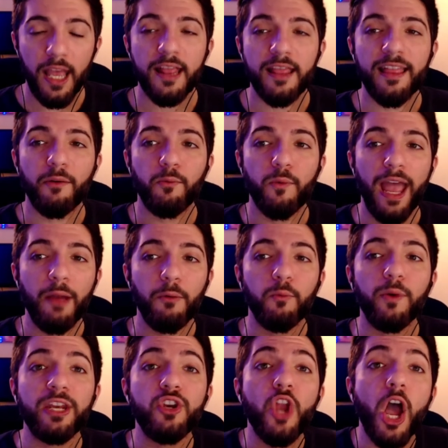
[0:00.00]
that and
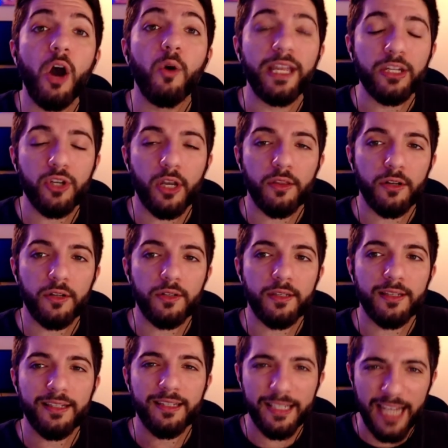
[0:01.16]
we know each other's
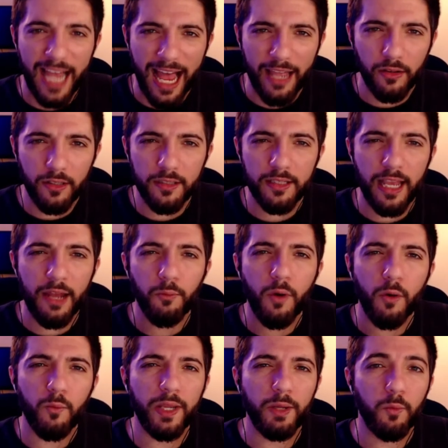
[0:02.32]
styles and
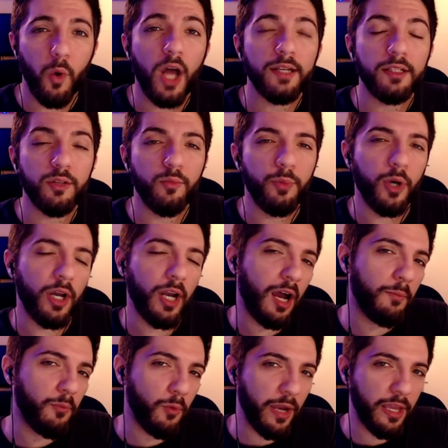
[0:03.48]
what we want to put
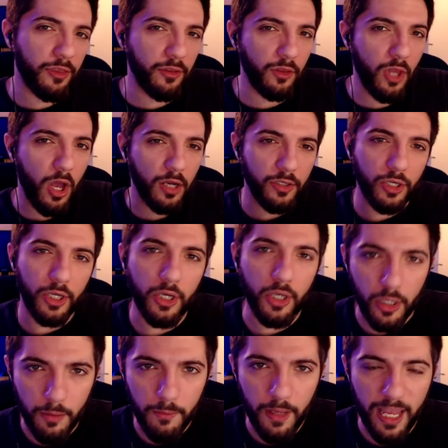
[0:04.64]
up with long term
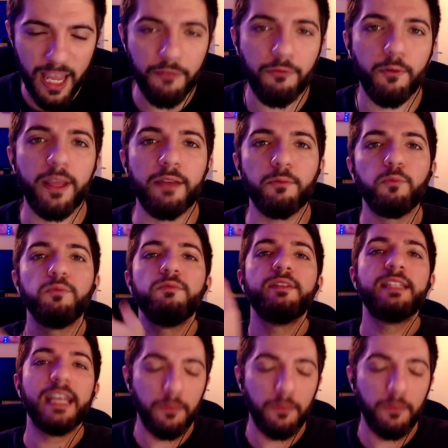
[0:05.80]
right. if yeah. we right. now Paul,